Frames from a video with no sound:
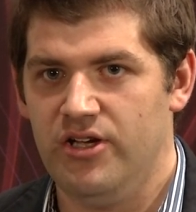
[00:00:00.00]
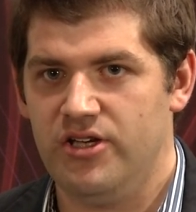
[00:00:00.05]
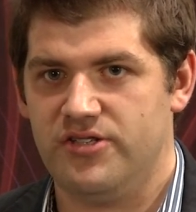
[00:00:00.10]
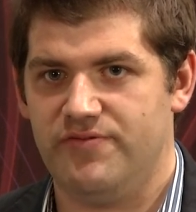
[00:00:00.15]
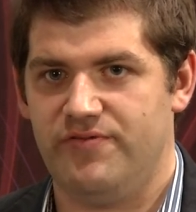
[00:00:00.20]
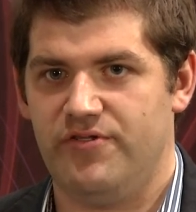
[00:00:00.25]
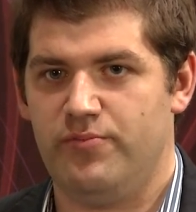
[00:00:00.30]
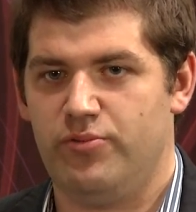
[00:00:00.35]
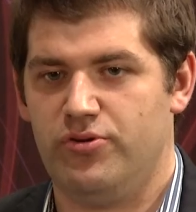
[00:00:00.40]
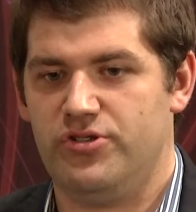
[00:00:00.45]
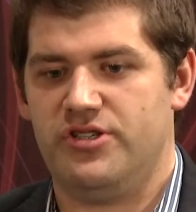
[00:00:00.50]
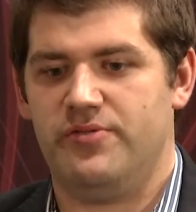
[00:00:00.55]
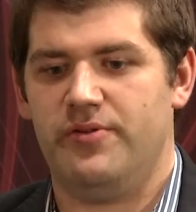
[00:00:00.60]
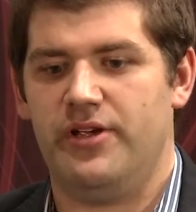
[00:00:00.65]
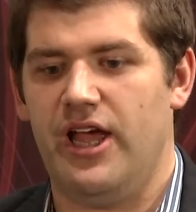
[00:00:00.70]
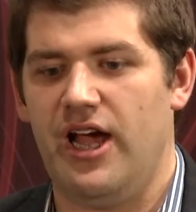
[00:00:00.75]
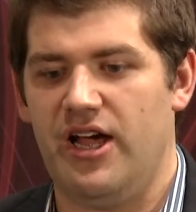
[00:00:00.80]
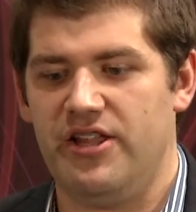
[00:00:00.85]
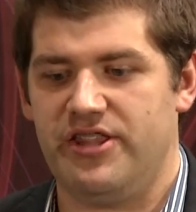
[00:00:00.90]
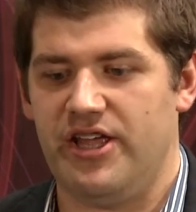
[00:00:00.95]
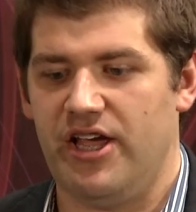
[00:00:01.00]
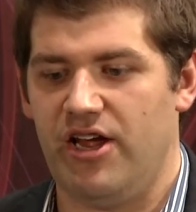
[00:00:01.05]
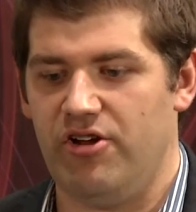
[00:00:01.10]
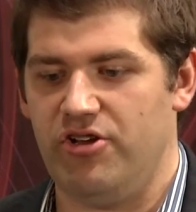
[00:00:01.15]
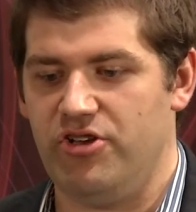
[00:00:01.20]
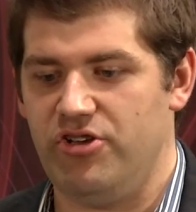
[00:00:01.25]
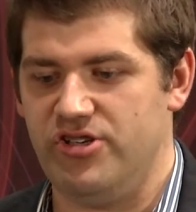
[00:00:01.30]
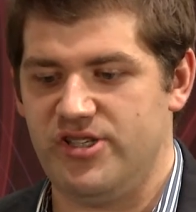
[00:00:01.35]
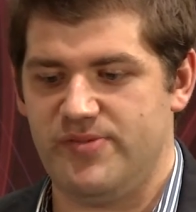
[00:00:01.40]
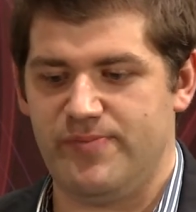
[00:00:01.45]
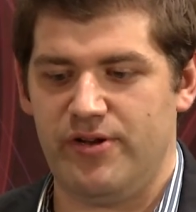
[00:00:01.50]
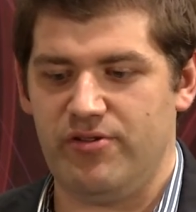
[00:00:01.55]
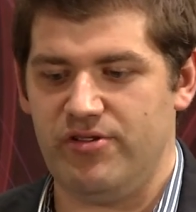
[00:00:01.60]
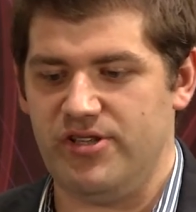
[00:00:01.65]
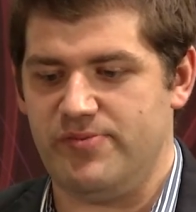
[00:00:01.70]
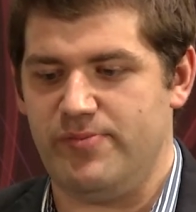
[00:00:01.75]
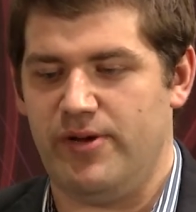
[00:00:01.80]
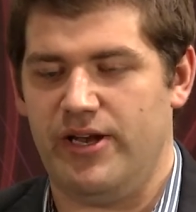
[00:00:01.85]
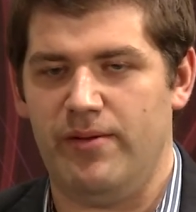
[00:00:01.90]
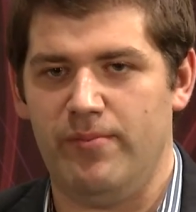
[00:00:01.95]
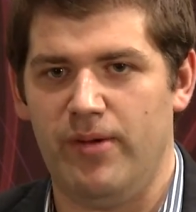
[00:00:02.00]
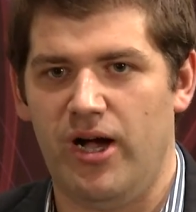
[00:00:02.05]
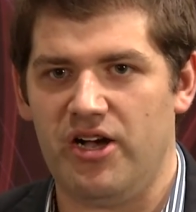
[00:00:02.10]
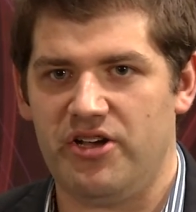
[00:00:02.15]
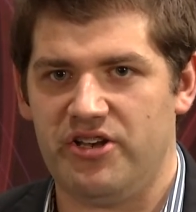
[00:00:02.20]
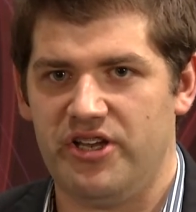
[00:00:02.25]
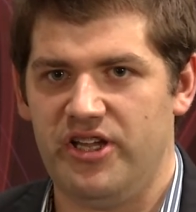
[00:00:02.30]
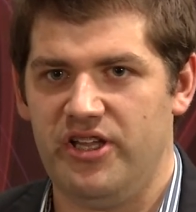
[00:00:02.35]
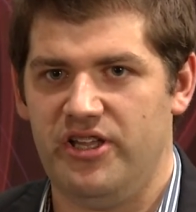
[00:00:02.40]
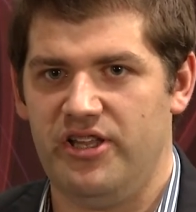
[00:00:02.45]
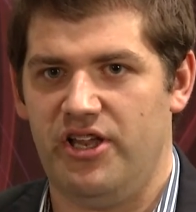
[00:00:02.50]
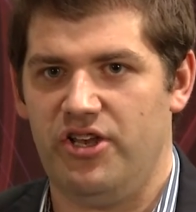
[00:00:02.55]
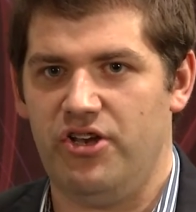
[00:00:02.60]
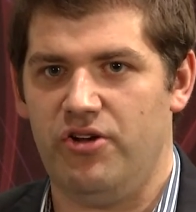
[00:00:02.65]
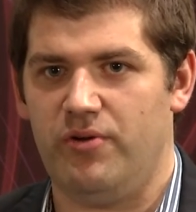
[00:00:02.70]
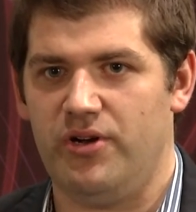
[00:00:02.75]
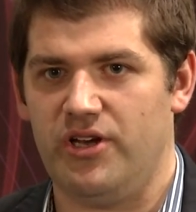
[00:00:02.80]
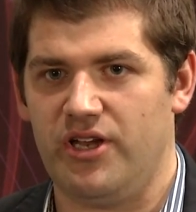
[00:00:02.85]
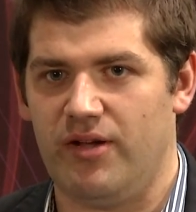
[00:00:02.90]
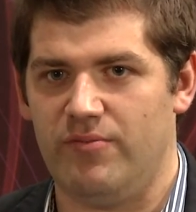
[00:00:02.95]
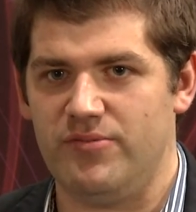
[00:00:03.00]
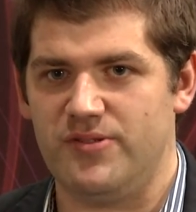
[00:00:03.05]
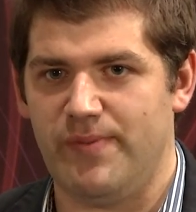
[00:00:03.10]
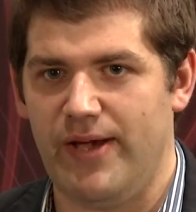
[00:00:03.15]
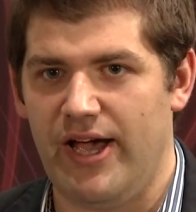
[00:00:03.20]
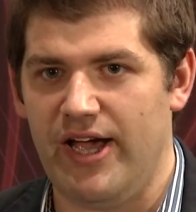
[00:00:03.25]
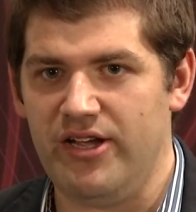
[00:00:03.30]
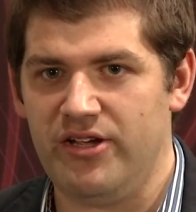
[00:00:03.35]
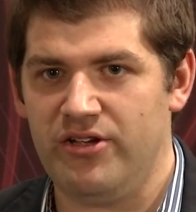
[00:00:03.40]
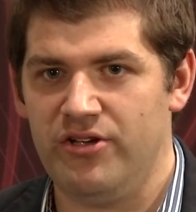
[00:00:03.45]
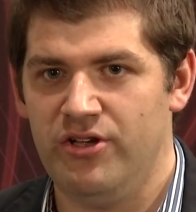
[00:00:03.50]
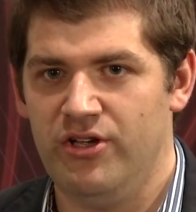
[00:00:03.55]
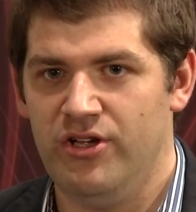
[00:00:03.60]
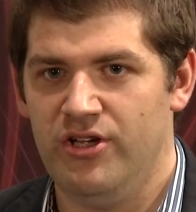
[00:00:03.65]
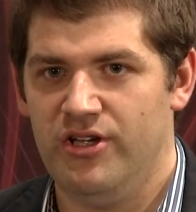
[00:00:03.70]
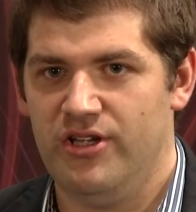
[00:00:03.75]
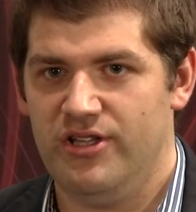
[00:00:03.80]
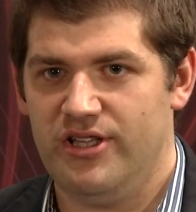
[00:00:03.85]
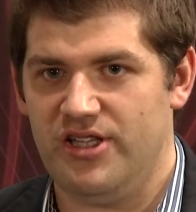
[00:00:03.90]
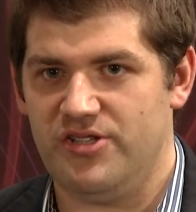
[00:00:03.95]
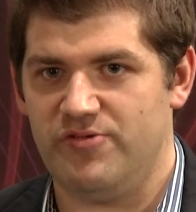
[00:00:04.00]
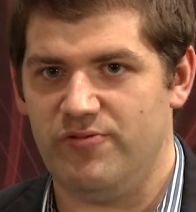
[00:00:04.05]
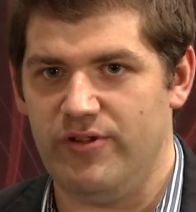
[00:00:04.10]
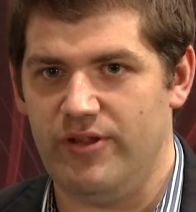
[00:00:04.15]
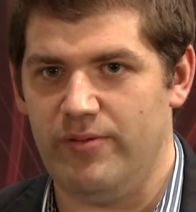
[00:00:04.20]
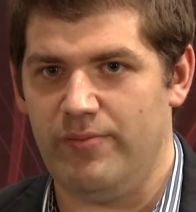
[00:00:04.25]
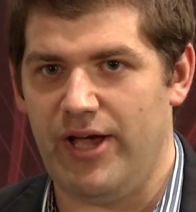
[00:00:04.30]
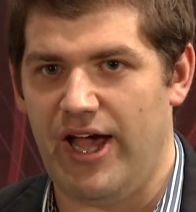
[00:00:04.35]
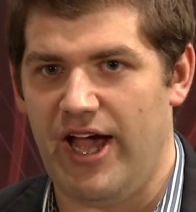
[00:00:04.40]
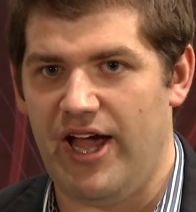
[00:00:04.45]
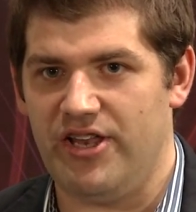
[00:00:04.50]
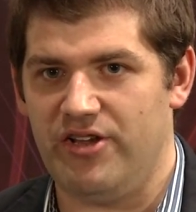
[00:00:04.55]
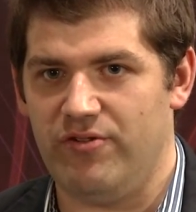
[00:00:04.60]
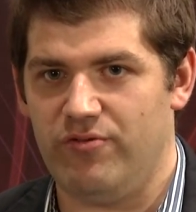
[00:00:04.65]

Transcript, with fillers: So if you put something out there and you spend all this money marketing and then no one comes back, that's really bad.